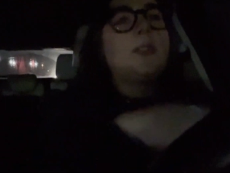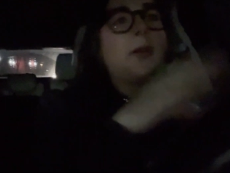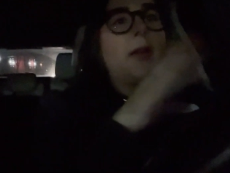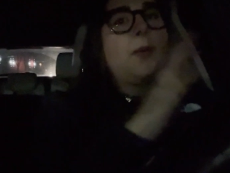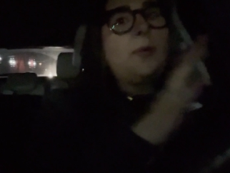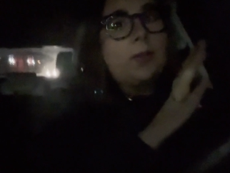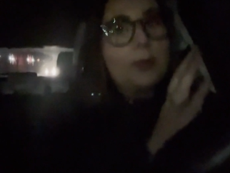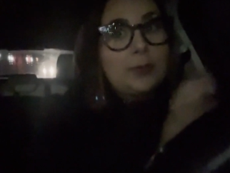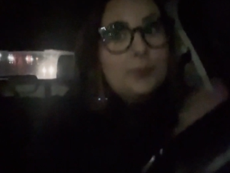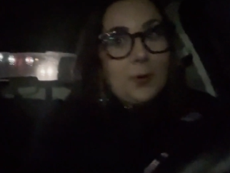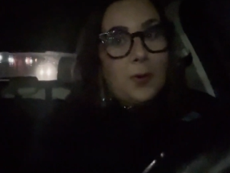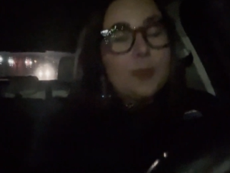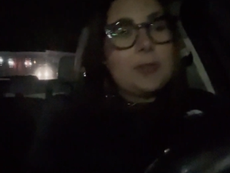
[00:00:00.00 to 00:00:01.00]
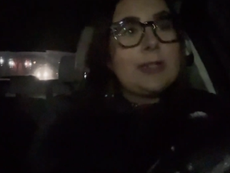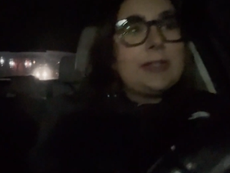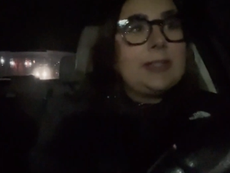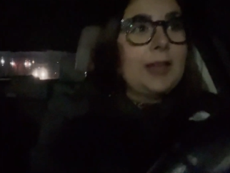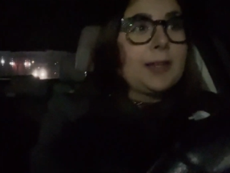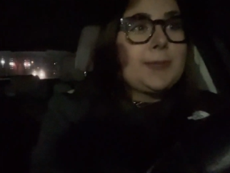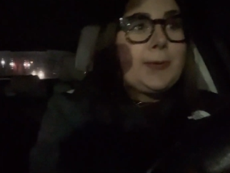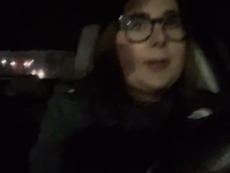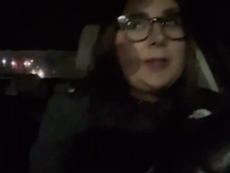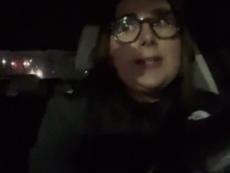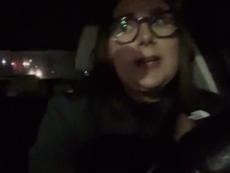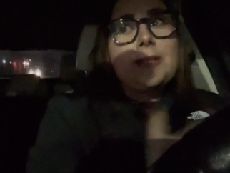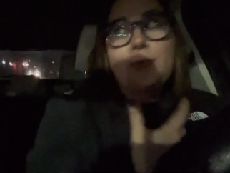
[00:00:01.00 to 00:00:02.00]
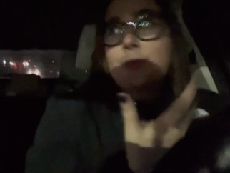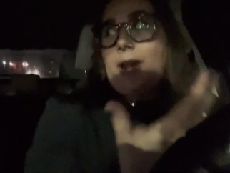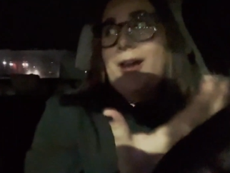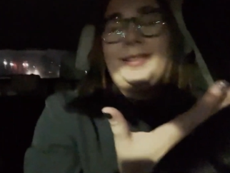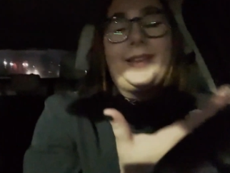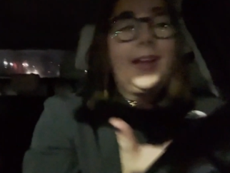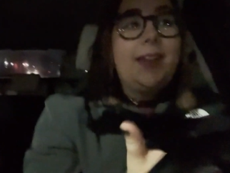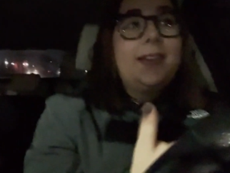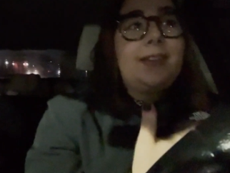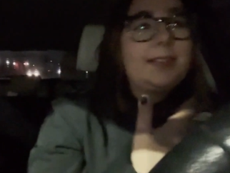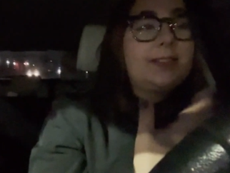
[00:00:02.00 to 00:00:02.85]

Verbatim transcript: so I got one of those frozen Salisbury steaks, which I like.